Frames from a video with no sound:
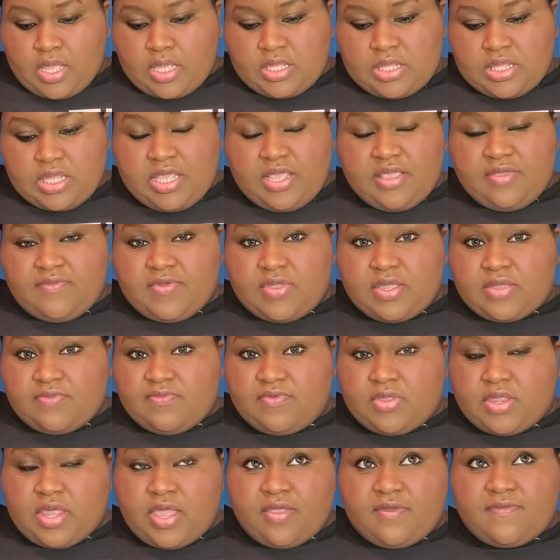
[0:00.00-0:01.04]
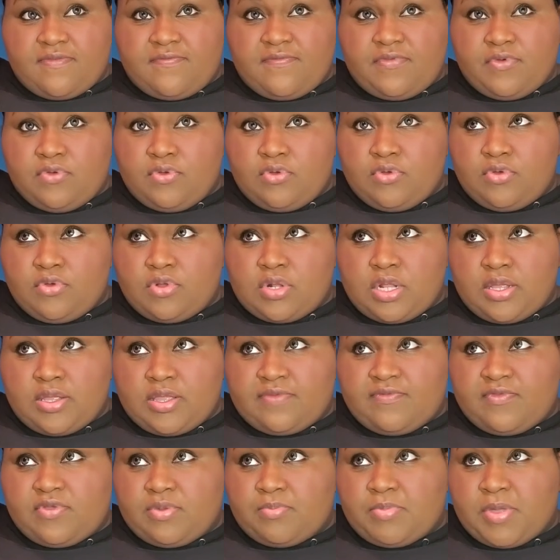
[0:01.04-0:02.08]
even give you like food, they give
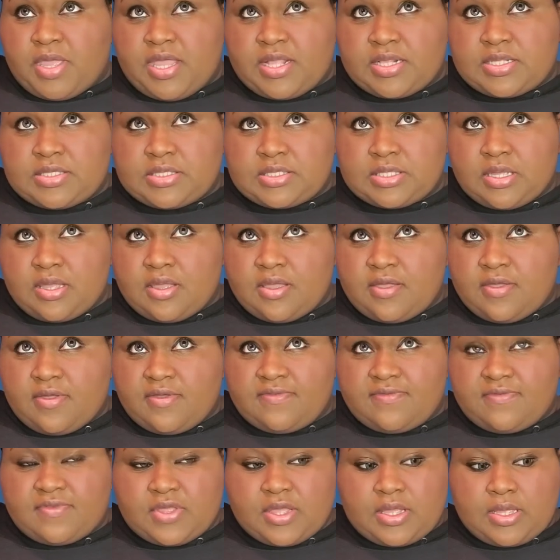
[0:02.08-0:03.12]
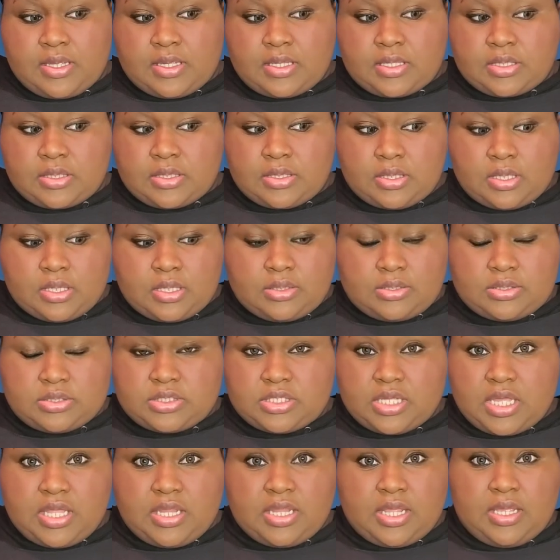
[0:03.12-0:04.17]
you pet stuff. Like, I just
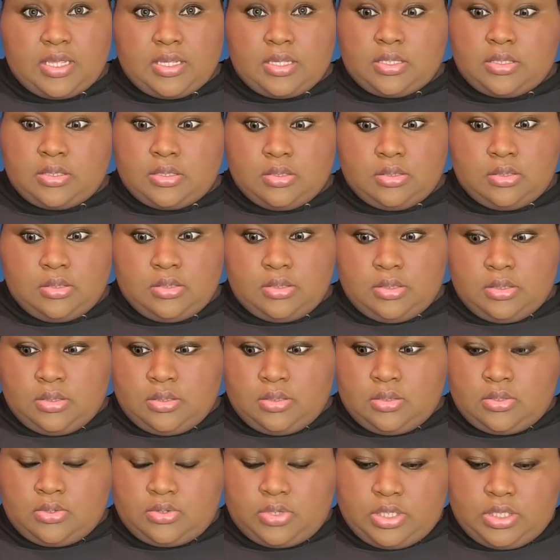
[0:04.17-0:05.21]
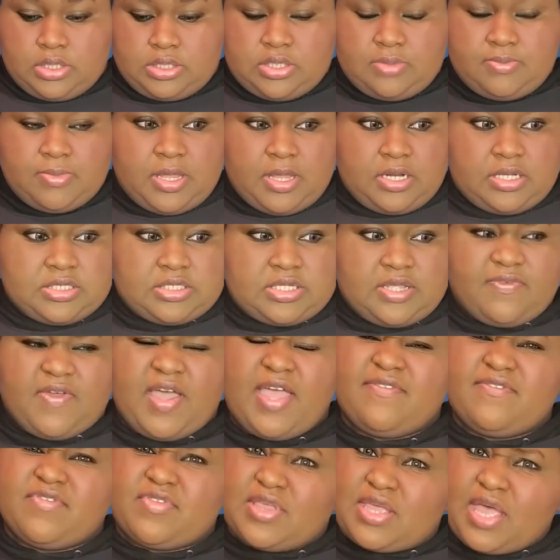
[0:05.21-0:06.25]
got like crazy amount of stuff.
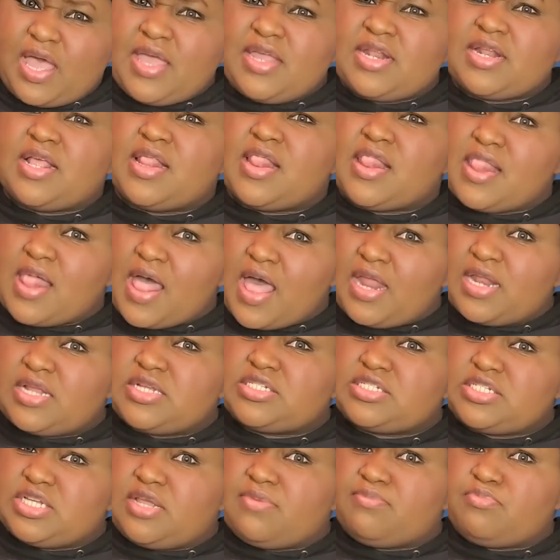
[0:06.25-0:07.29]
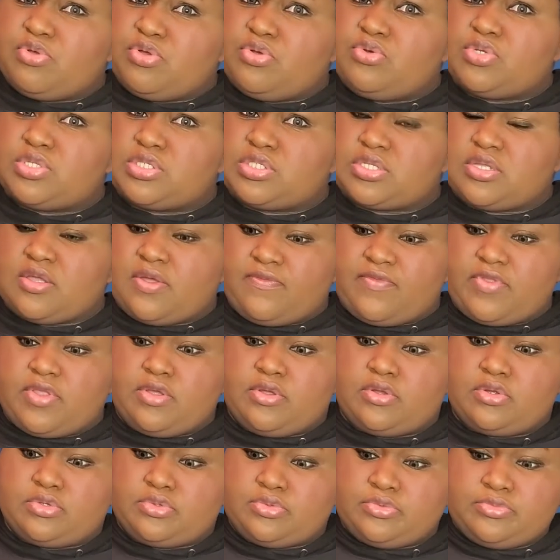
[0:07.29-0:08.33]
I've gotten a lot of shampoo and stuff
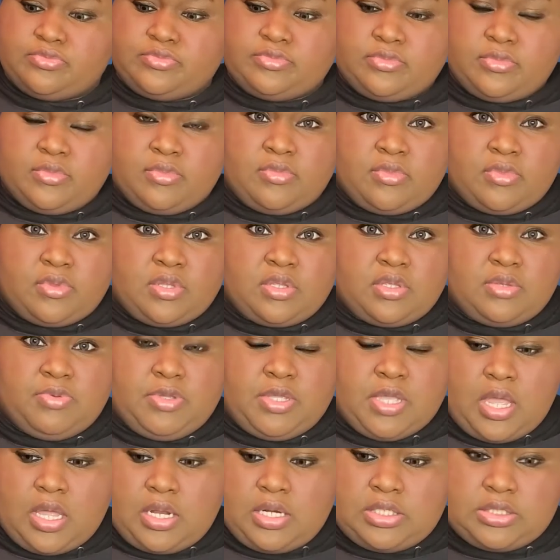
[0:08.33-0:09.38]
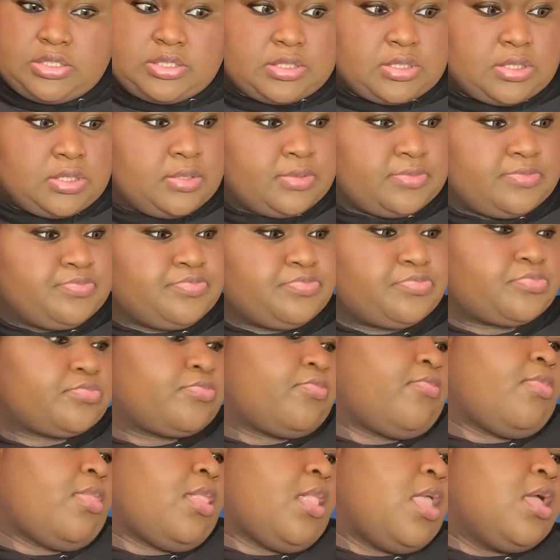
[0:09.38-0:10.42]
though, to be honest.
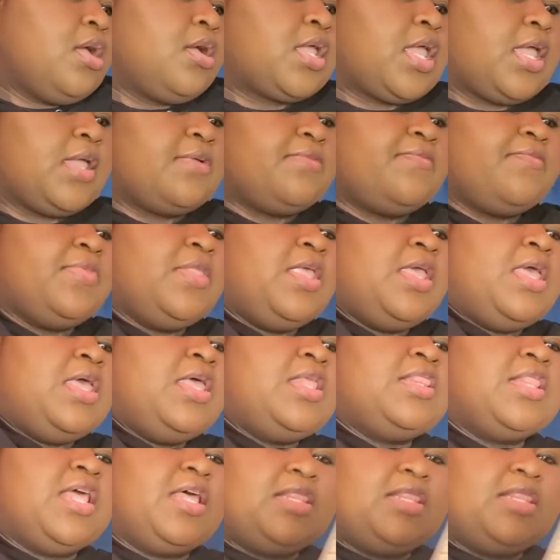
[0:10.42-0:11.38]
Okay, now